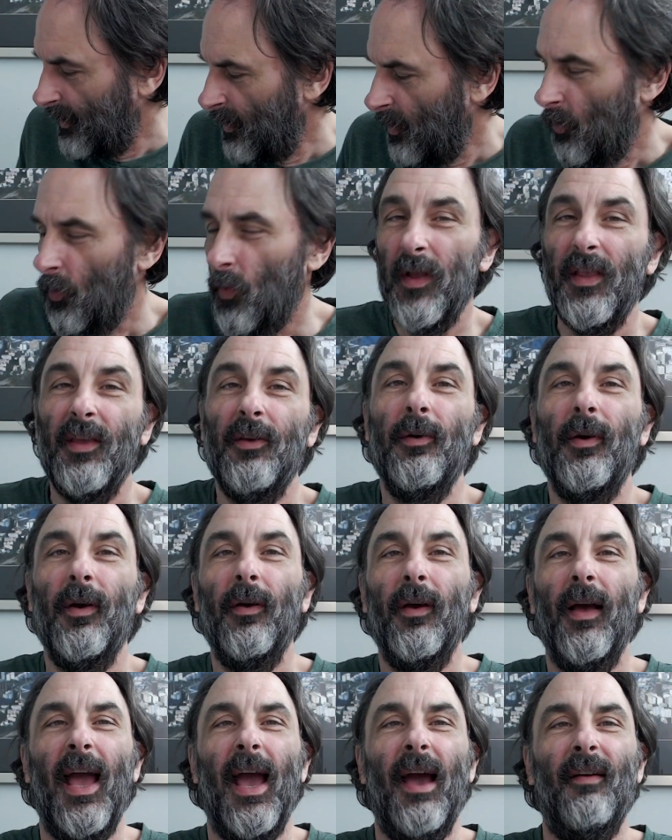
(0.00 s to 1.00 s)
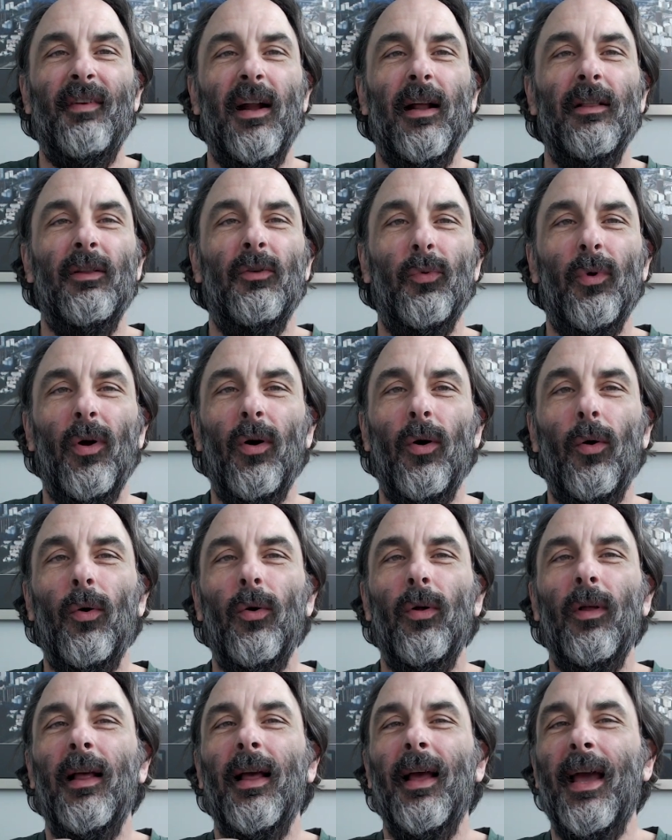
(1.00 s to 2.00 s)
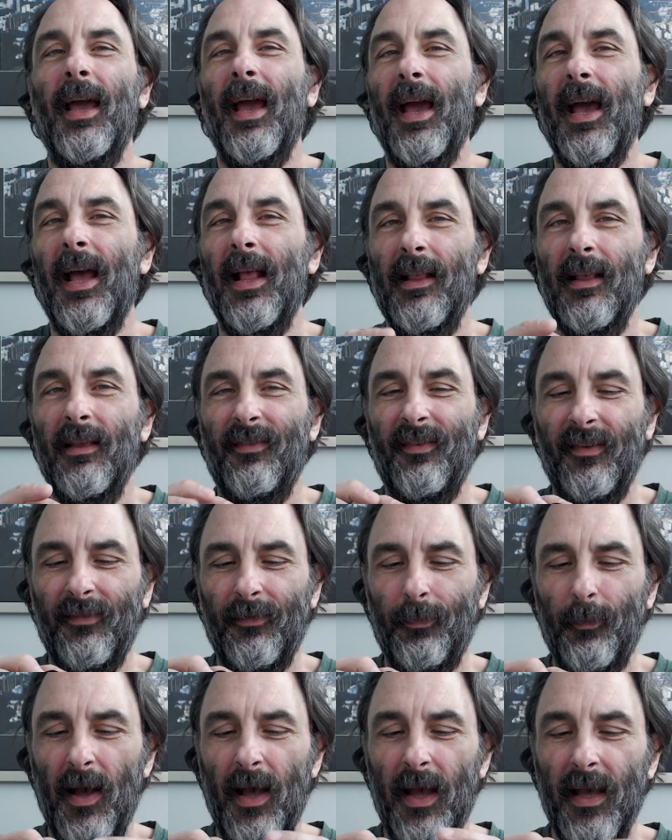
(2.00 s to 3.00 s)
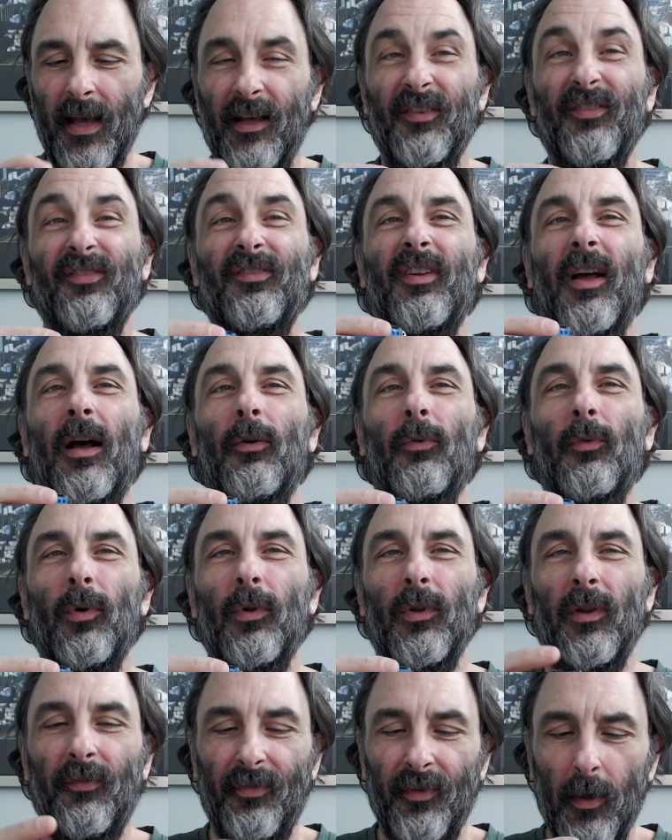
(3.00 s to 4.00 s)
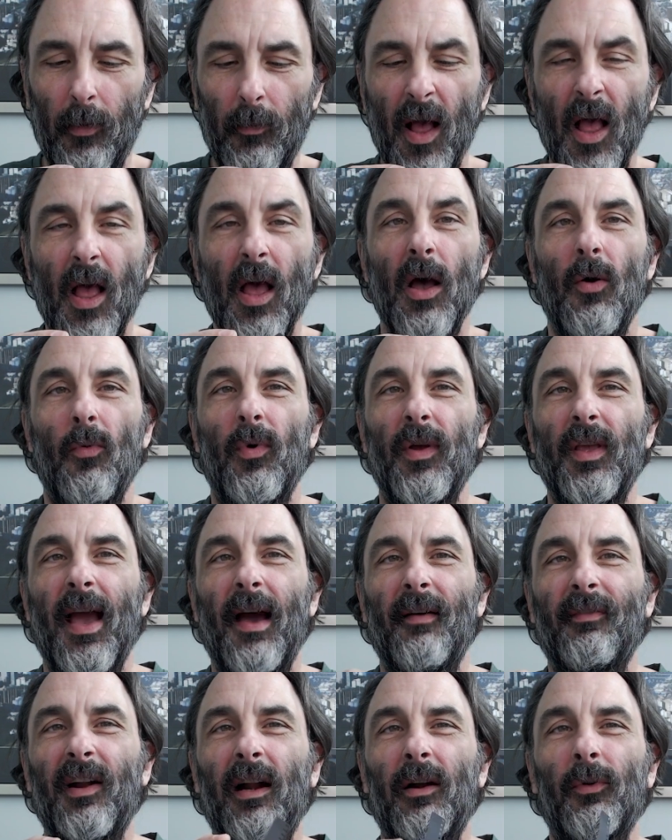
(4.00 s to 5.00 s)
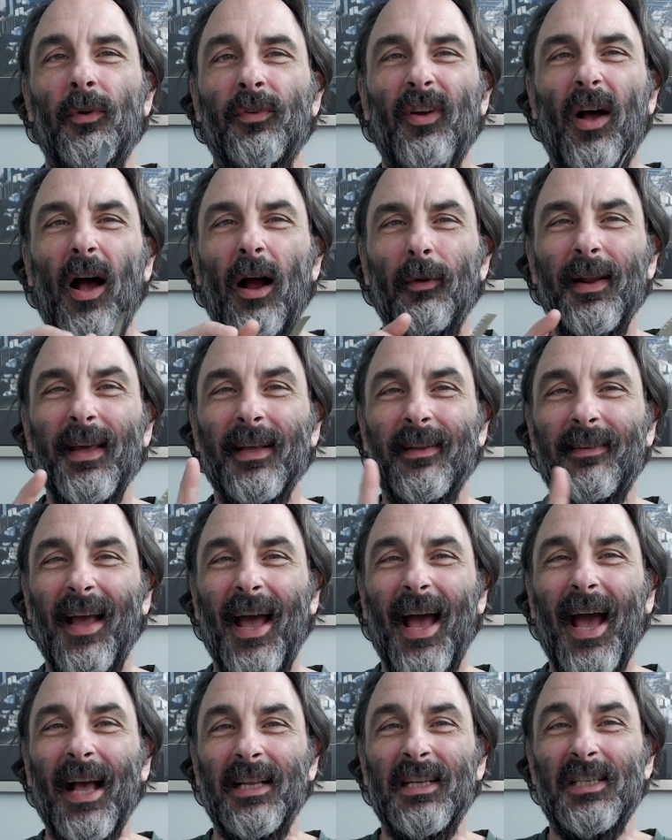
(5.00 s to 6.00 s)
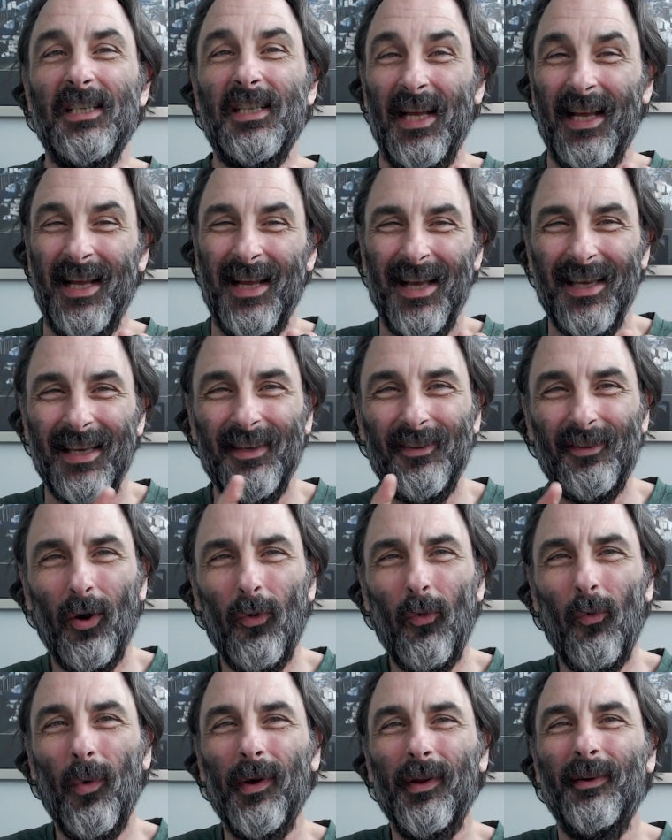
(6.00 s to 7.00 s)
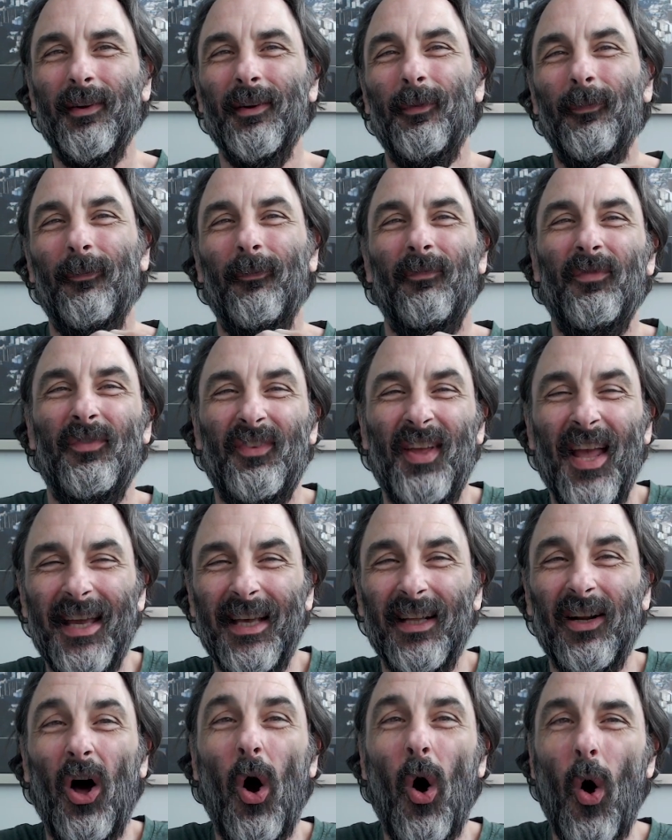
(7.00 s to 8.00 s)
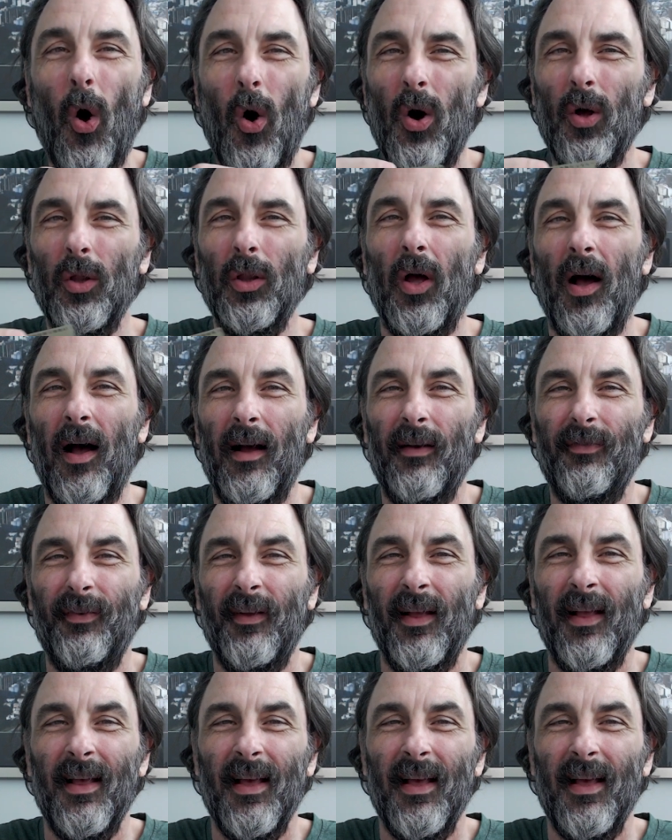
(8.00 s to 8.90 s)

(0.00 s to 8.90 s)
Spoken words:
when you have it on the roll, and this is my stunt roll of film, when you have it on it's already attached, you don't want to take it all off.